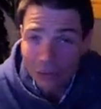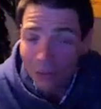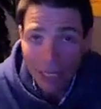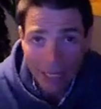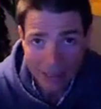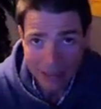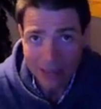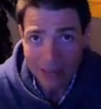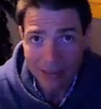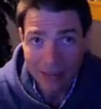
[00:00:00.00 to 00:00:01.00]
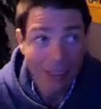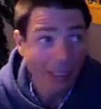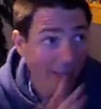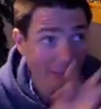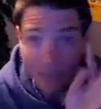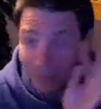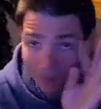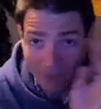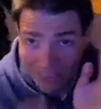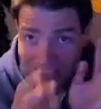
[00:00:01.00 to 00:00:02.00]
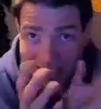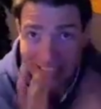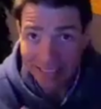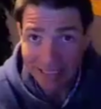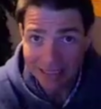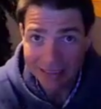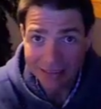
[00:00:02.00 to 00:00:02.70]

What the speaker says: trash and if I see it,